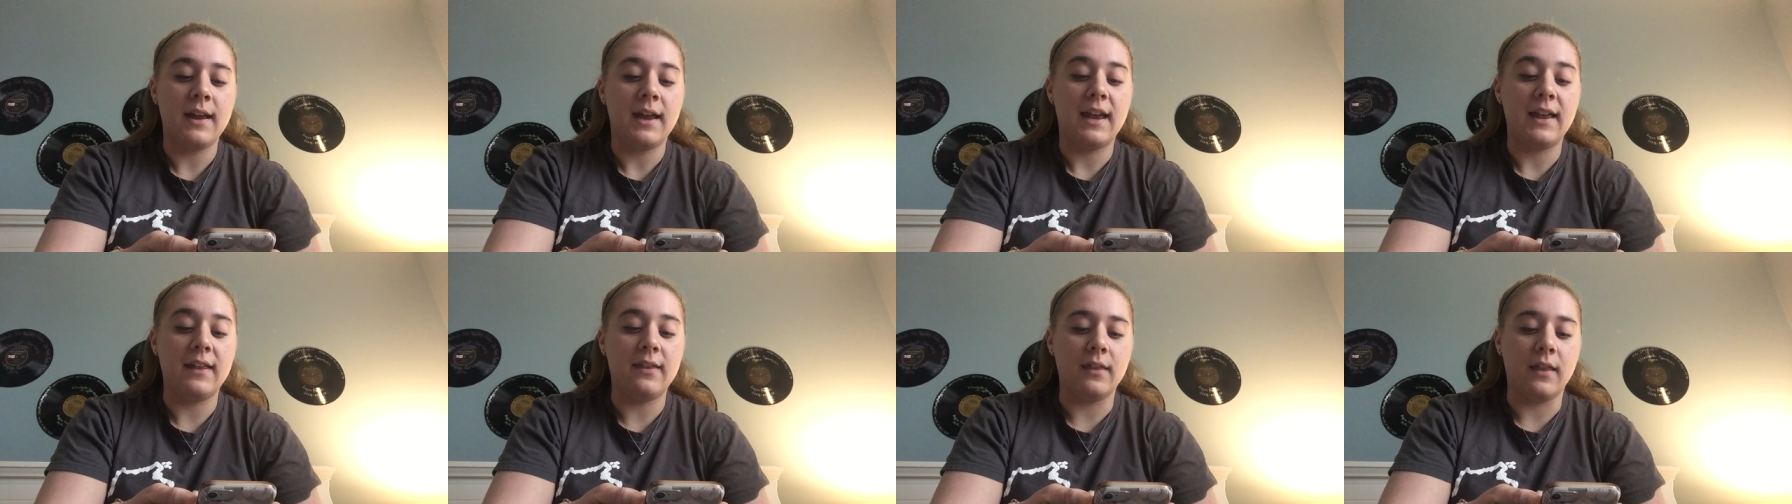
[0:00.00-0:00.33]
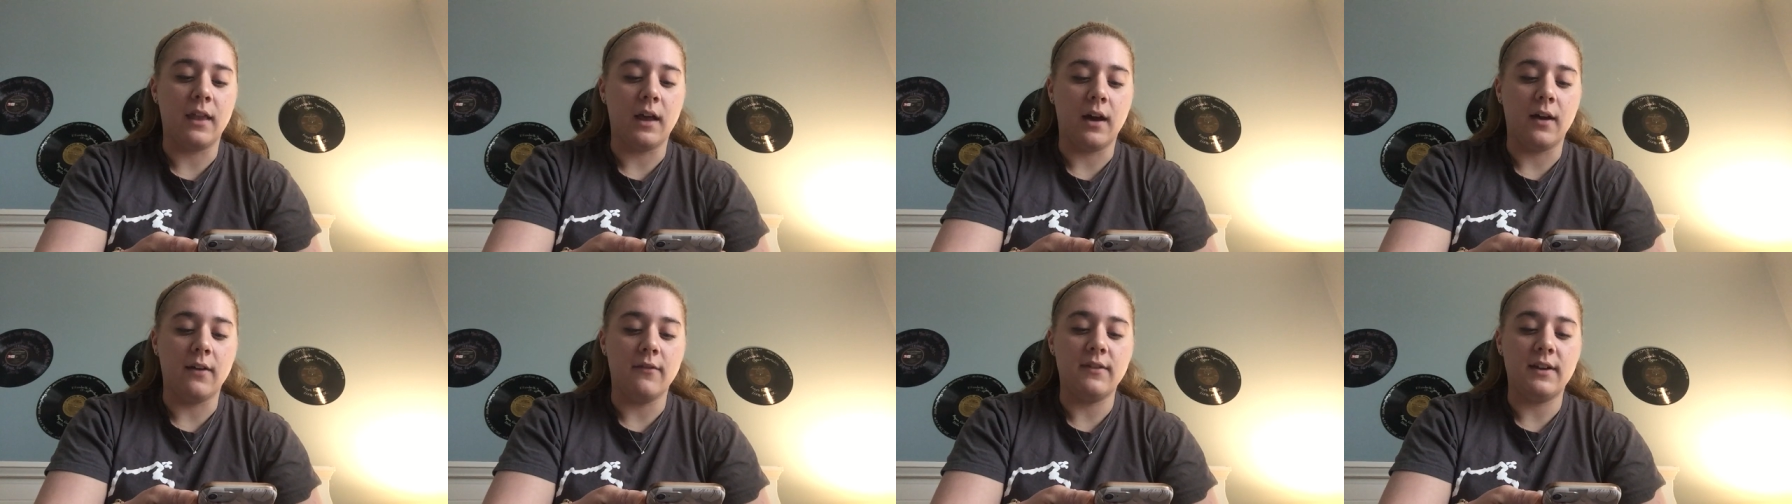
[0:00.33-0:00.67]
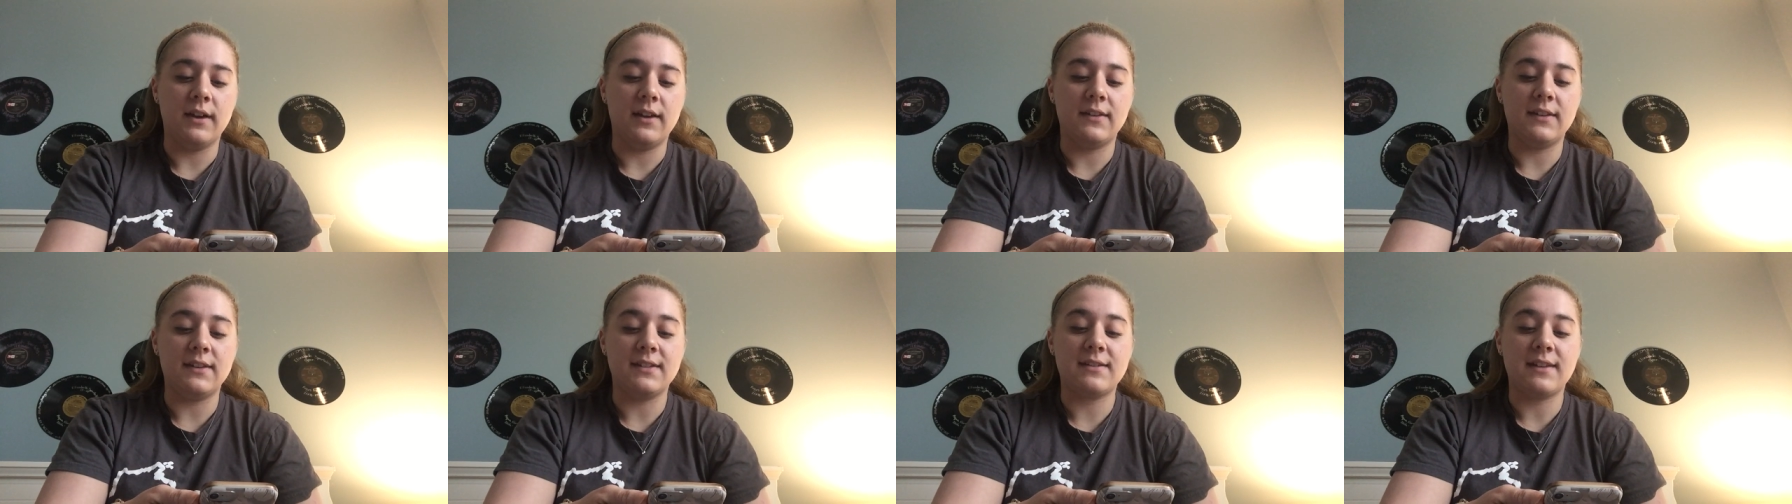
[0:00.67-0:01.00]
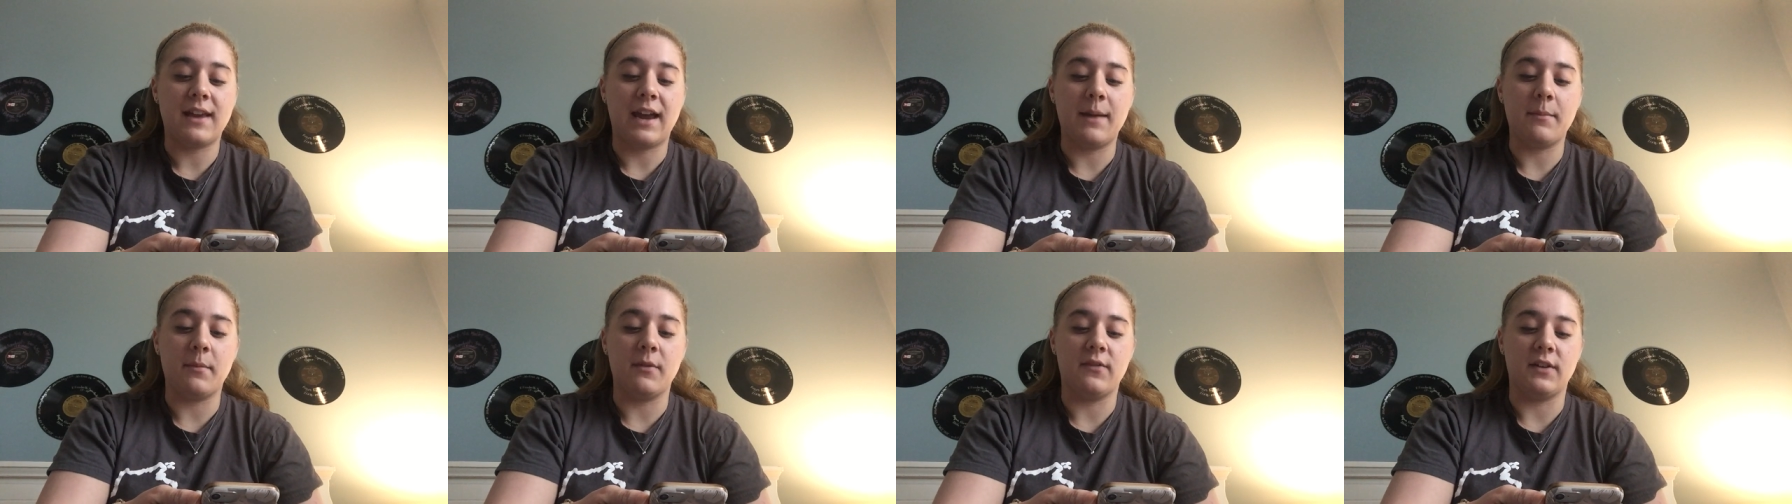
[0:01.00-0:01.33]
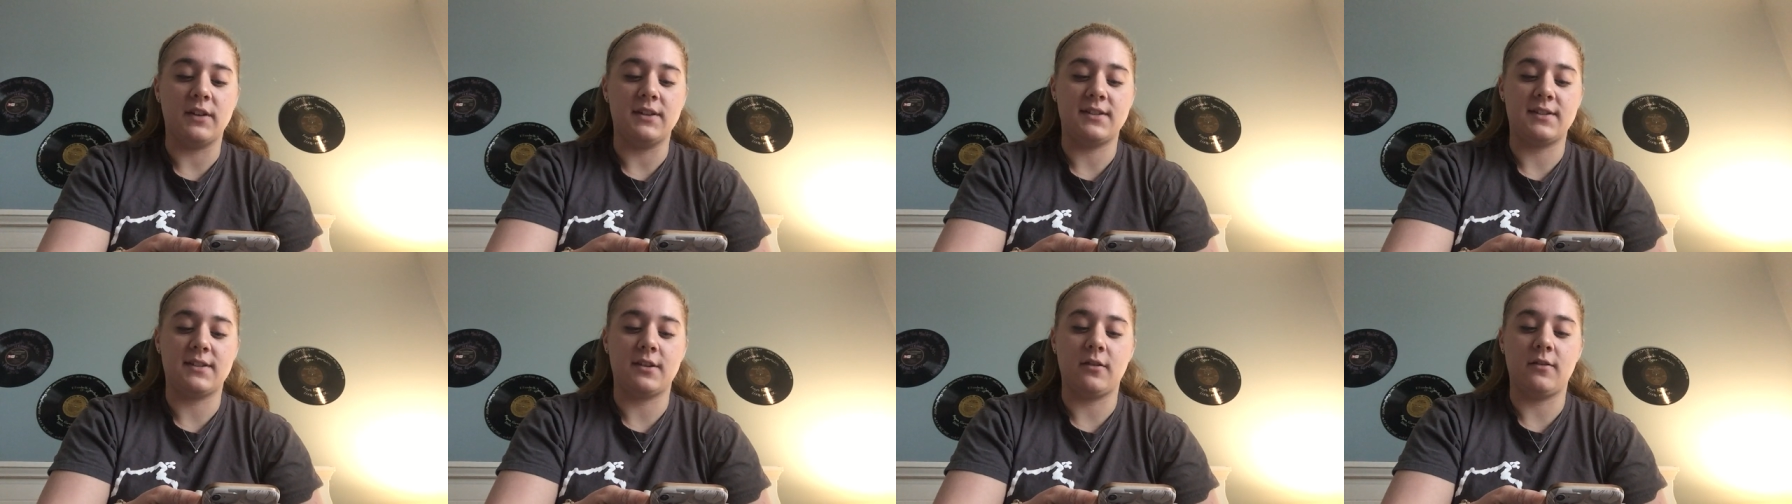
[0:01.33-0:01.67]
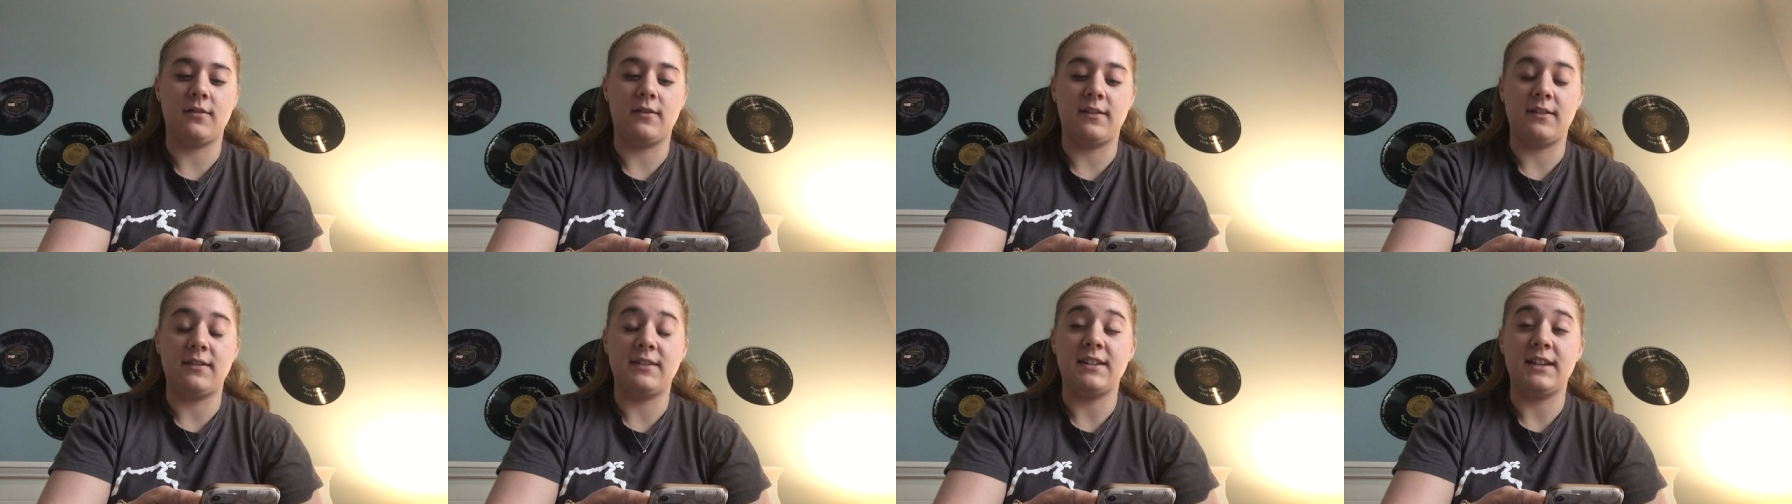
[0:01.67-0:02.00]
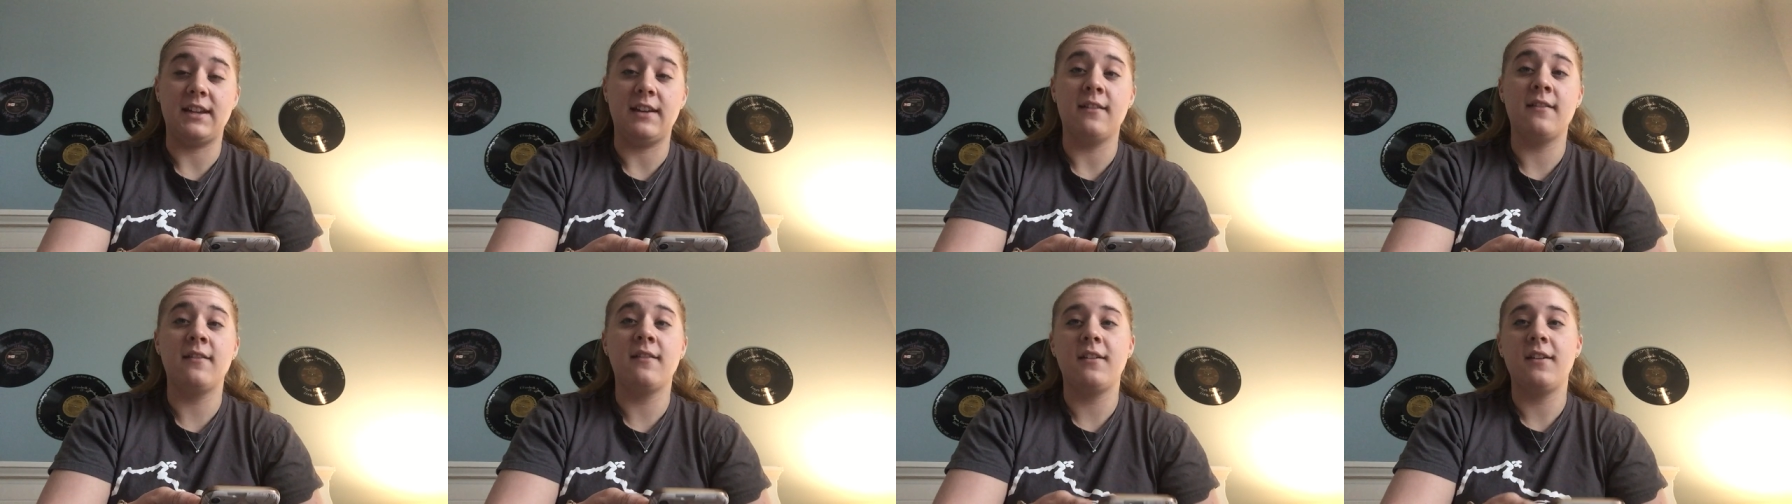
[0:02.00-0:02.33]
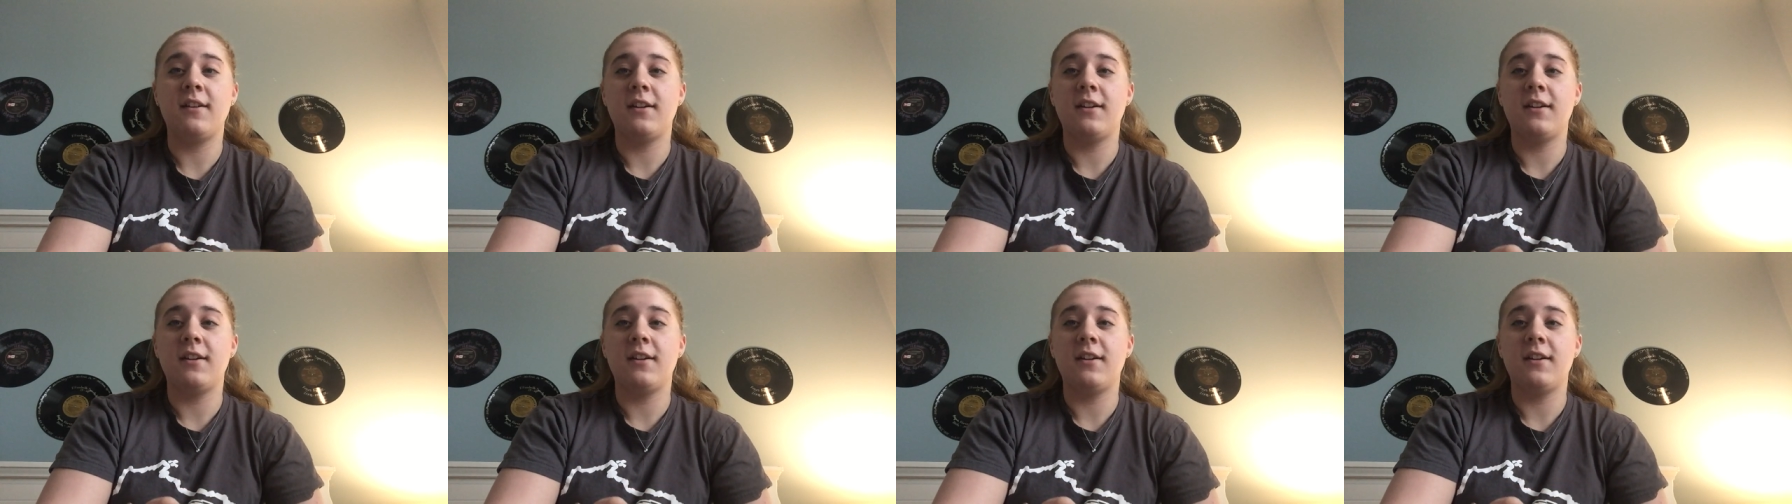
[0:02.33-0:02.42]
and love in this time of uncertainty.